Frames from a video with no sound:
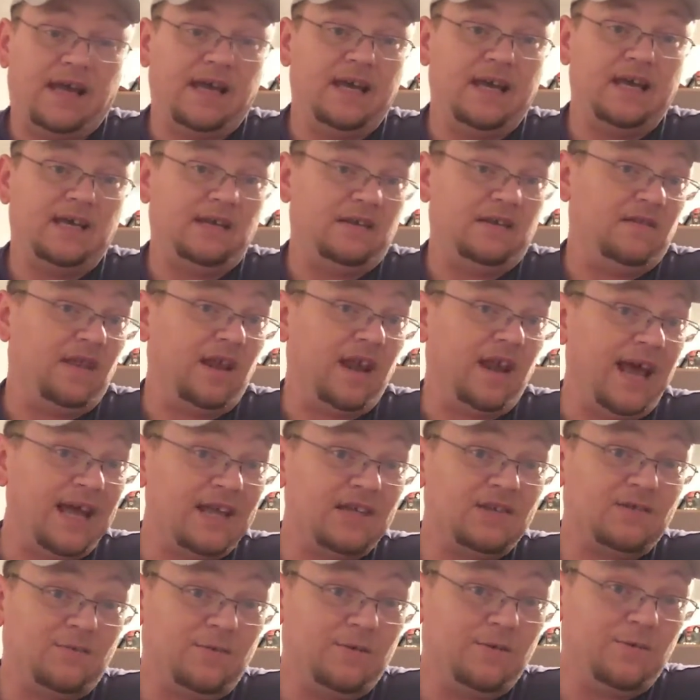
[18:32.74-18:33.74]
and the
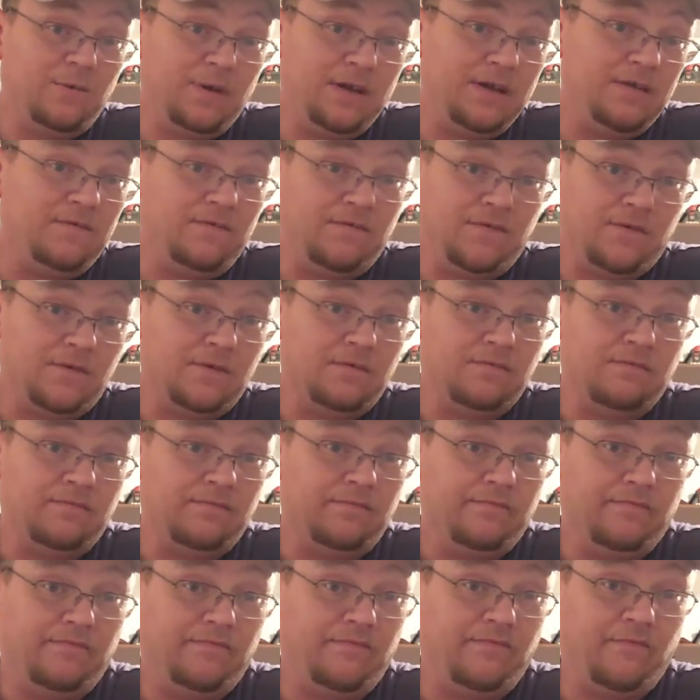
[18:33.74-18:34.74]
last one went for
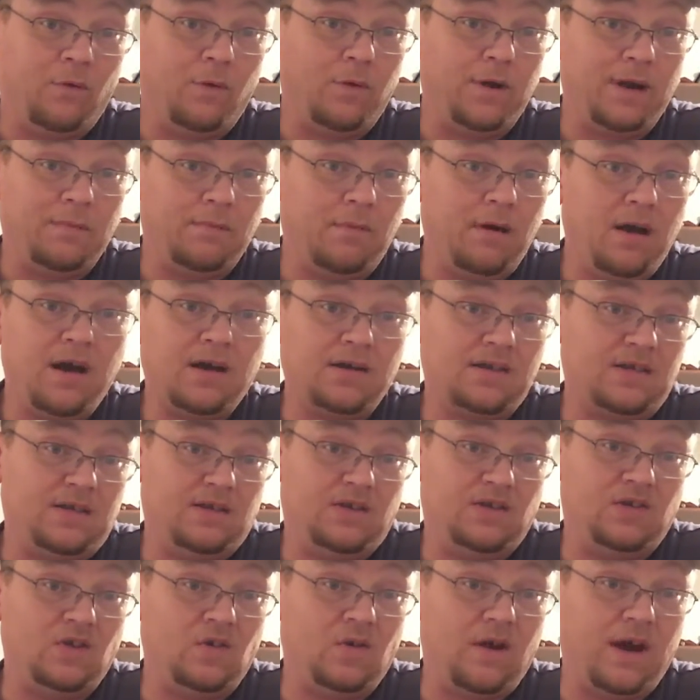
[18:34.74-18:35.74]
40 bucks,
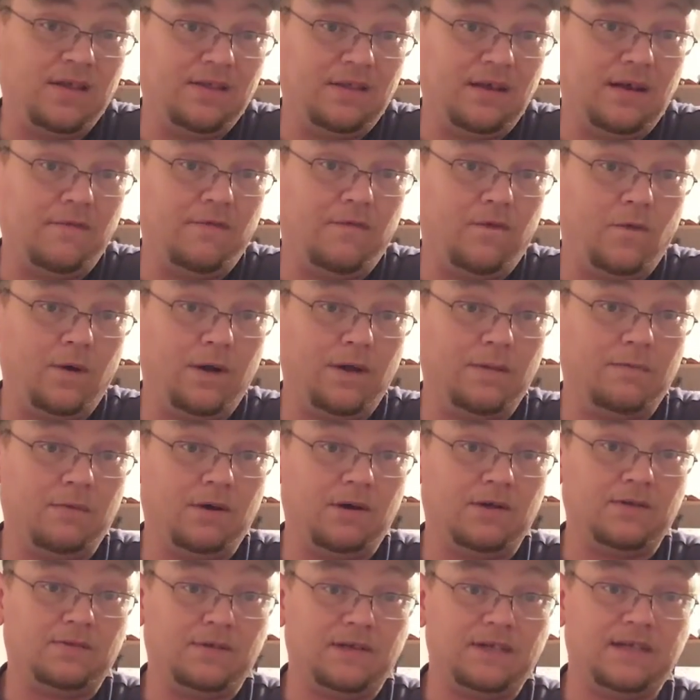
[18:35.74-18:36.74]
so I thought 40
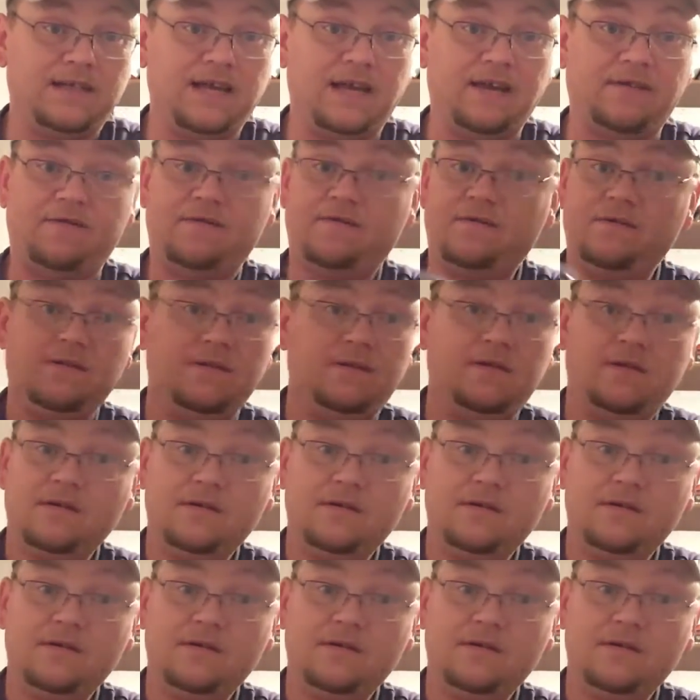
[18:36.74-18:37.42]
bucks was safe.